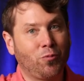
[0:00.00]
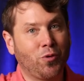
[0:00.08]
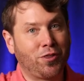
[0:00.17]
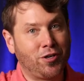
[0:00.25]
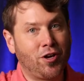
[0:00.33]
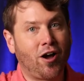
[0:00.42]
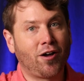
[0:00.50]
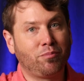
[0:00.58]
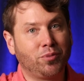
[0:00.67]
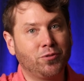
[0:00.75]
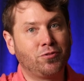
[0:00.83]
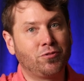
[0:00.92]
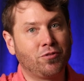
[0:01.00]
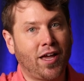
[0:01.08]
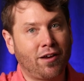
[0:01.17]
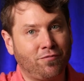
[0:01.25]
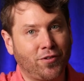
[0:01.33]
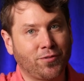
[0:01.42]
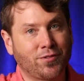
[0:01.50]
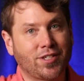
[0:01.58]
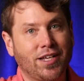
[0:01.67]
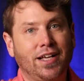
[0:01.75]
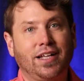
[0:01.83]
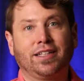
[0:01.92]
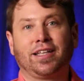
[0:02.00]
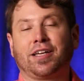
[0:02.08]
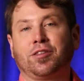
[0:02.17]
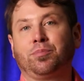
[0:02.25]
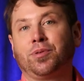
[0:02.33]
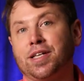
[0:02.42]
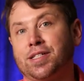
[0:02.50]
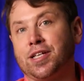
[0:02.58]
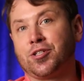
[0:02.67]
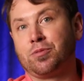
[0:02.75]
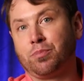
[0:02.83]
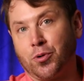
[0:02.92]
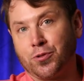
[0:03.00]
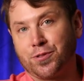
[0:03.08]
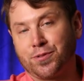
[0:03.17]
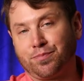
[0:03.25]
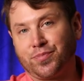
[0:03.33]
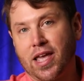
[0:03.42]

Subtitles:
with non-Bluetooth headphones, like the PlayStation Pulse.